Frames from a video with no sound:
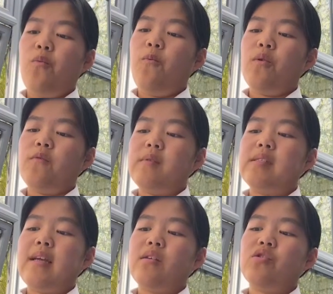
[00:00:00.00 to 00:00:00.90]
One of the
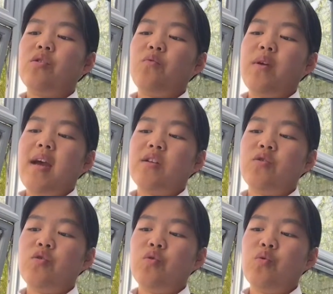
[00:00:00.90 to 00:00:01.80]
section we had
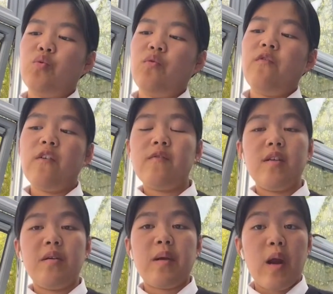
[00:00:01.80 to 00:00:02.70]
to do
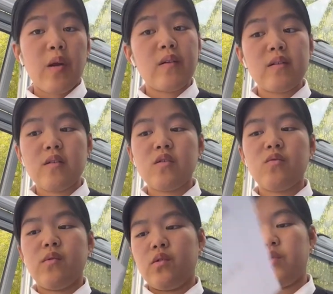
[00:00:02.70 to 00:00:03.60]
50
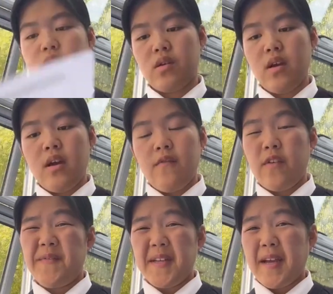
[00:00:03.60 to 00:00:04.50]
characters, which
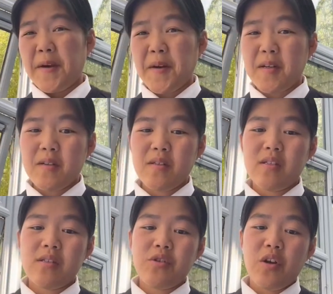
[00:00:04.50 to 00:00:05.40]
50
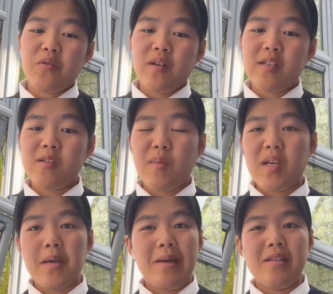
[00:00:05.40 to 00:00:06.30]
characters, generally
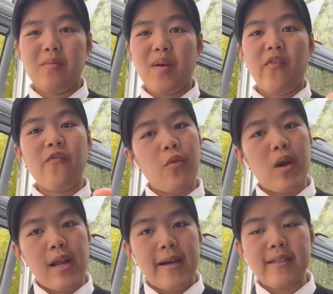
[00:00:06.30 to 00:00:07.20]
speaking, is about four
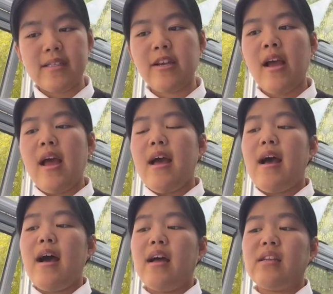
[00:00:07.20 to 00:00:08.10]
lines,
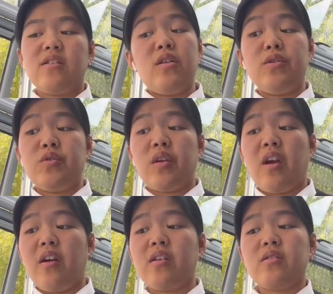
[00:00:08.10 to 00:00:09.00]
and 100
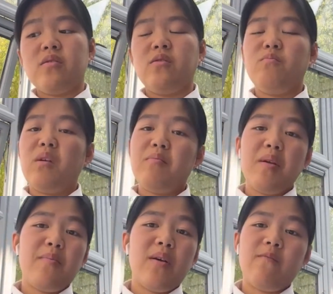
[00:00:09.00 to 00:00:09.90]
characters, maybe
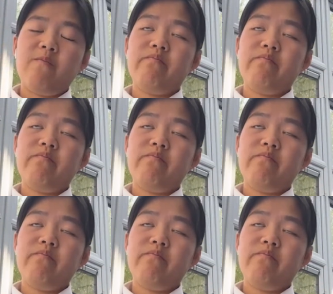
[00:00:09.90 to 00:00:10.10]
about